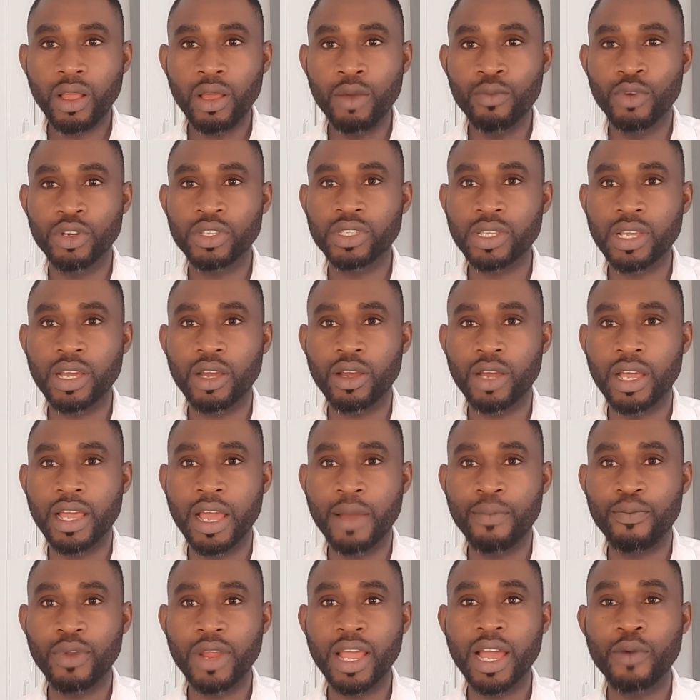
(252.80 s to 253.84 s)
Most
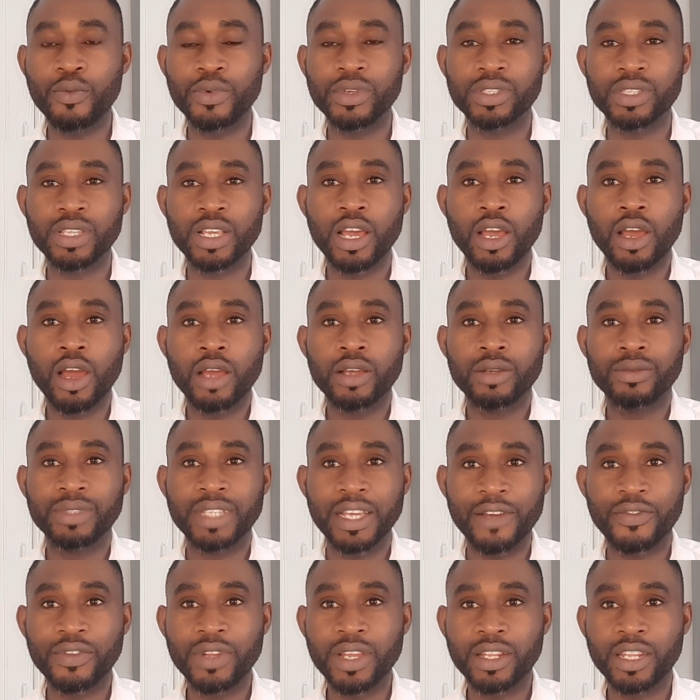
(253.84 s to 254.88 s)
employer will
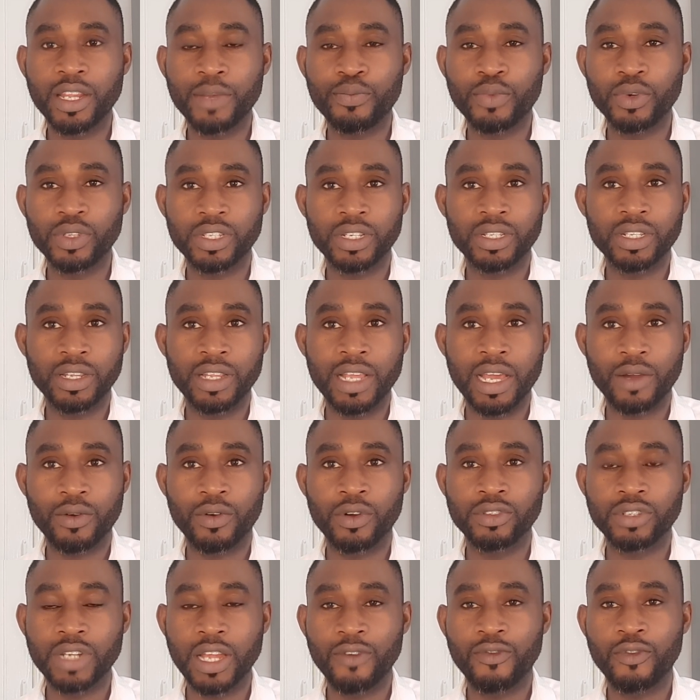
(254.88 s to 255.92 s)
definitely put it in their
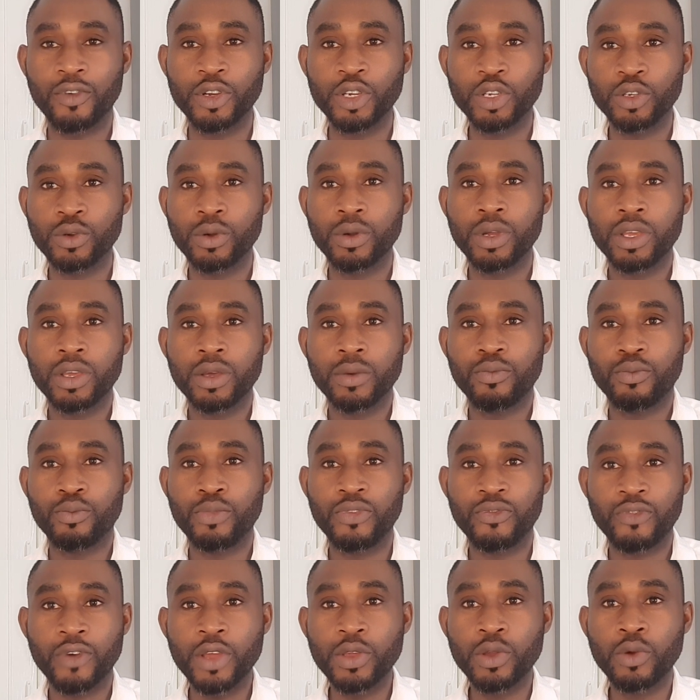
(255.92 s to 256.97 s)
contract for you.
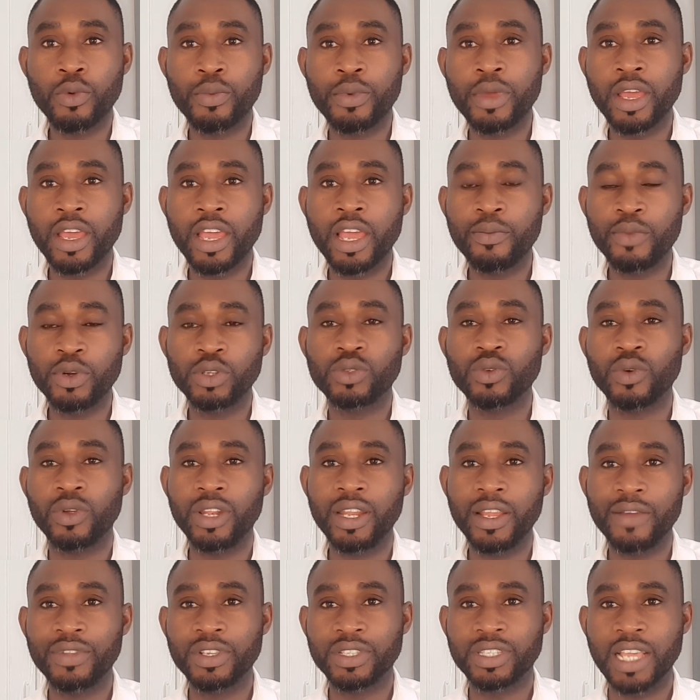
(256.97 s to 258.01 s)
Before you will be able to
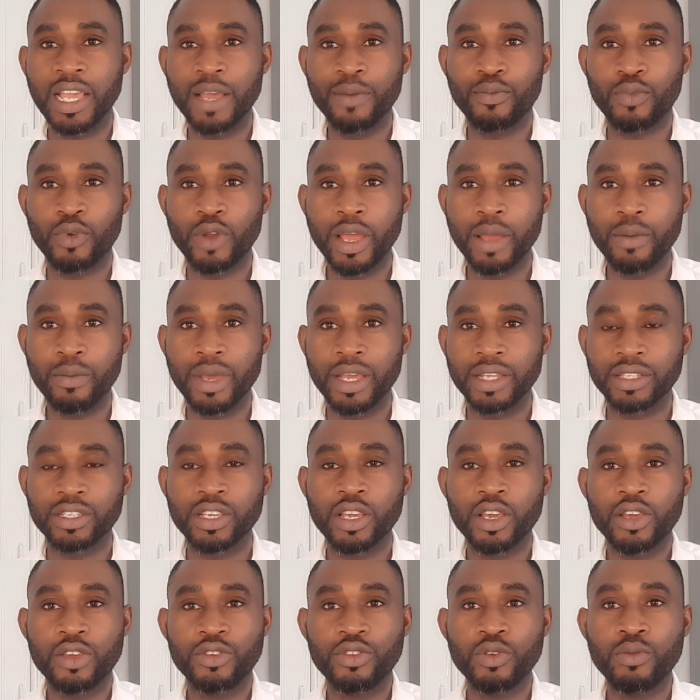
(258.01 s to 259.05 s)
leave this employment,
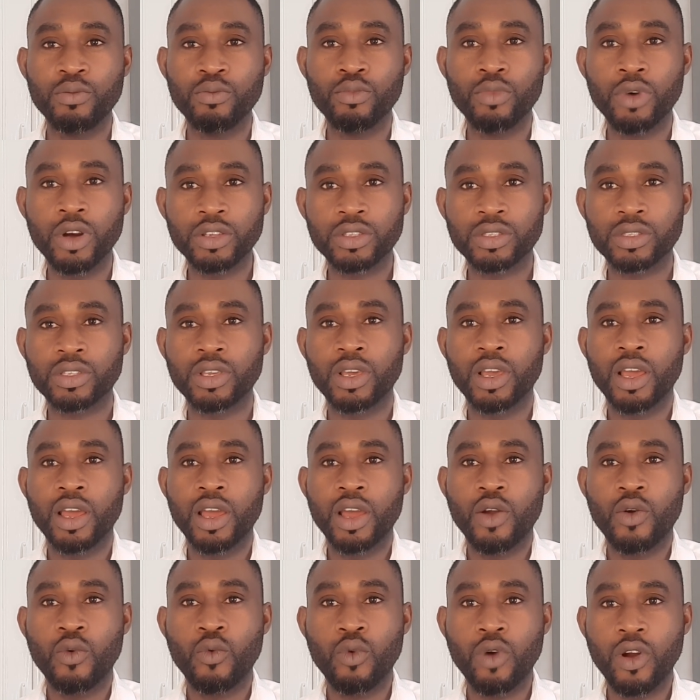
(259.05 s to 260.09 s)
you must
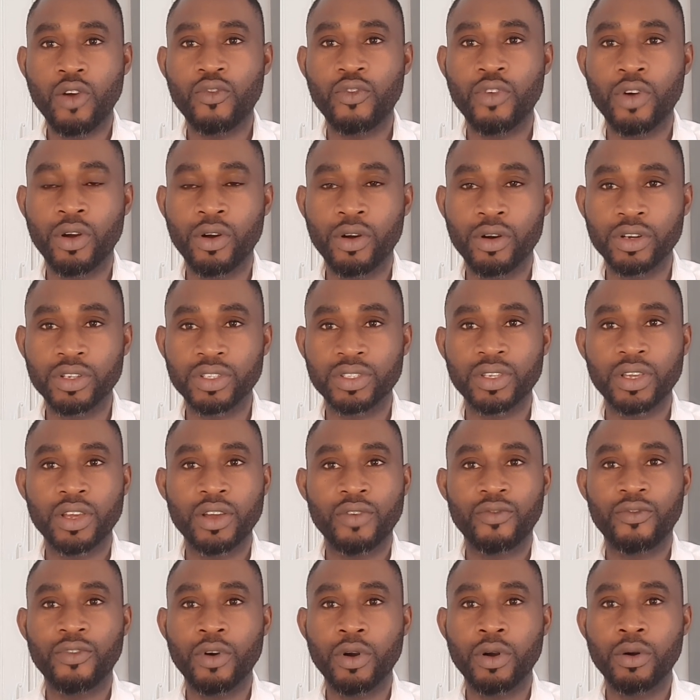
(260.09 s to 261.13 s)
work for us
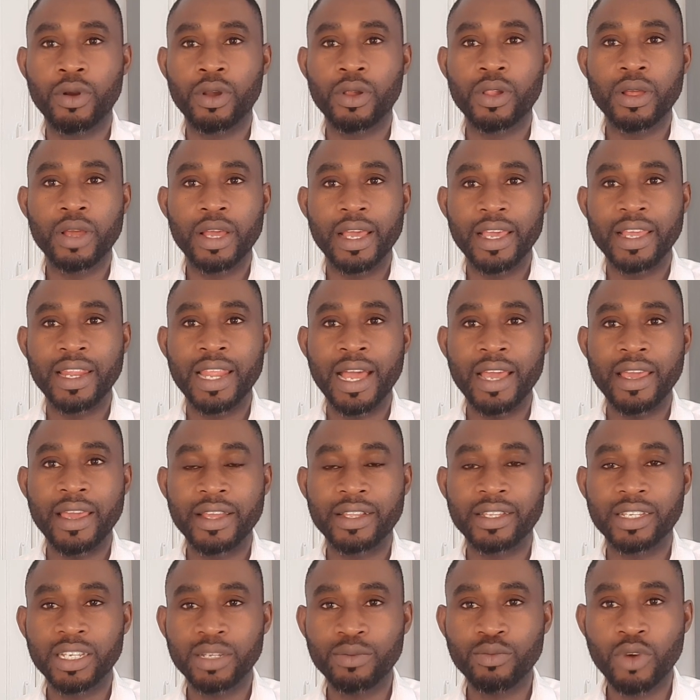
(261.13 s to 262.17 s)
for either
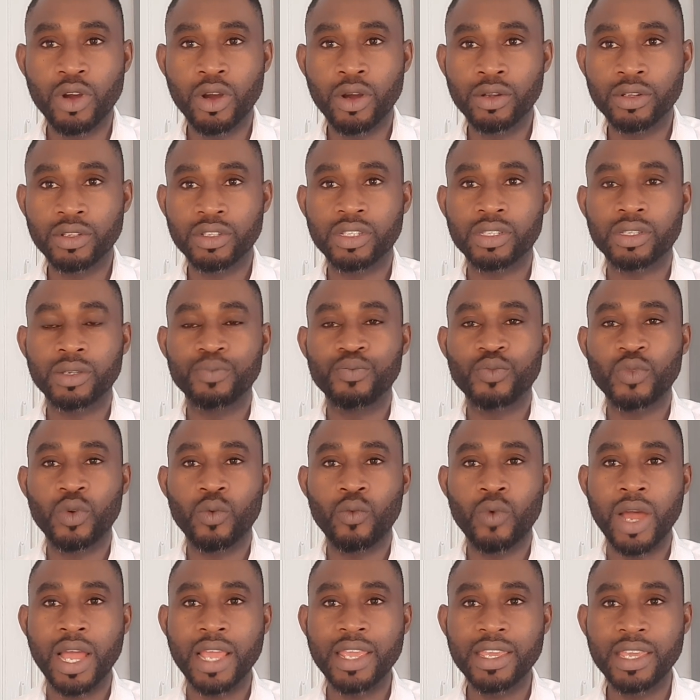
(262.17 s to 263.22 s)
18 months,
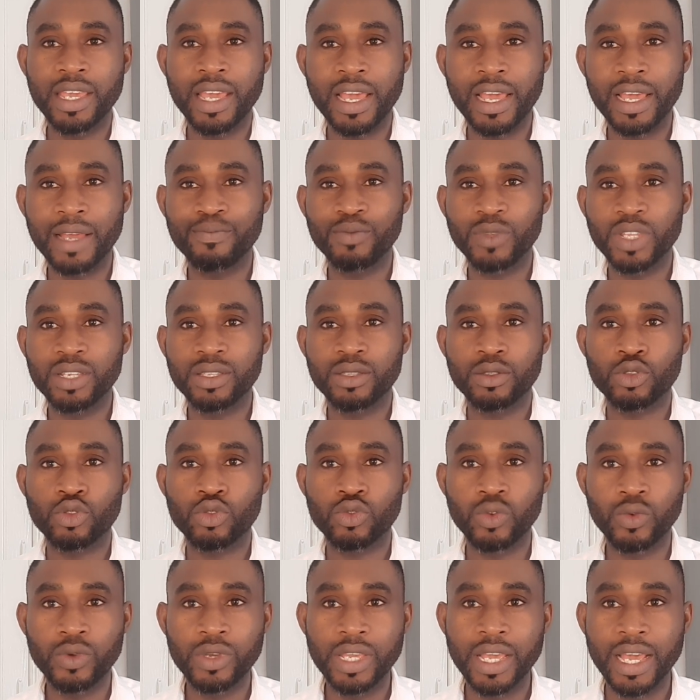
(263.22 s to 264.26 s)
1 year,
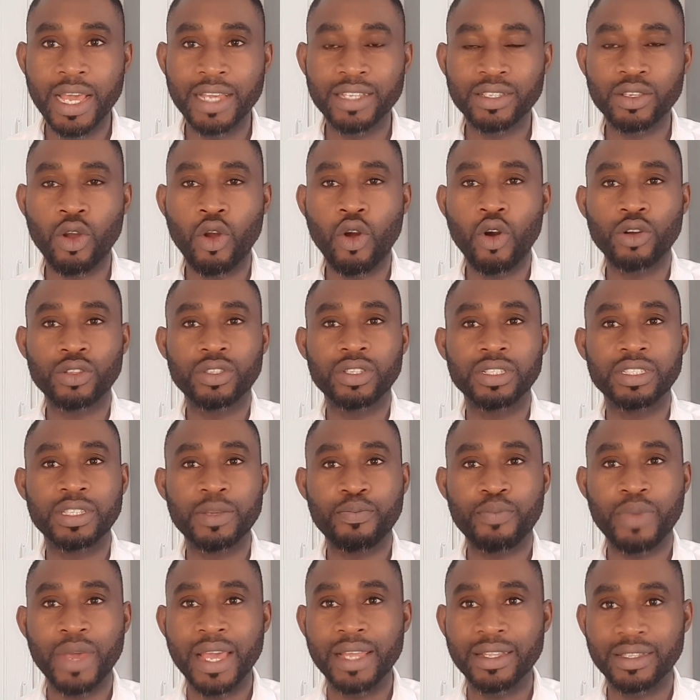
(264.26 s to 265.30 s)
2 years, or it
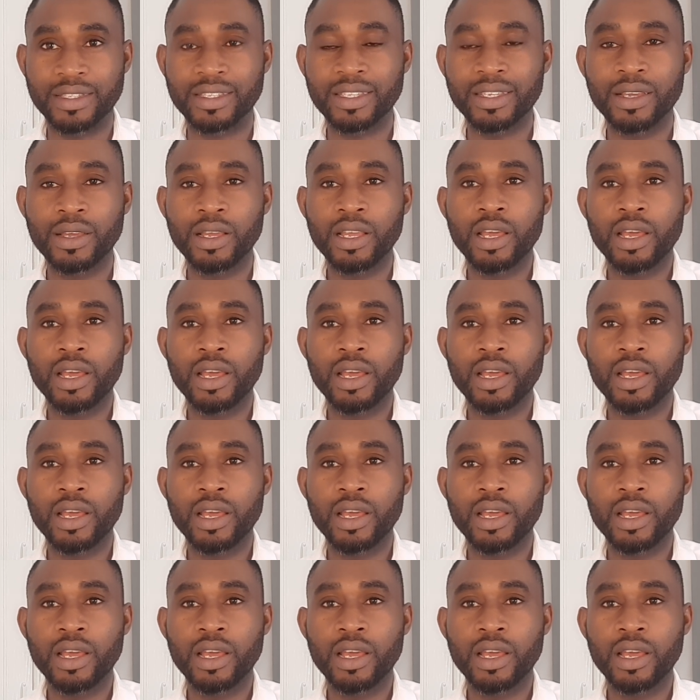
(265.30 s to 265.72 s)
depends.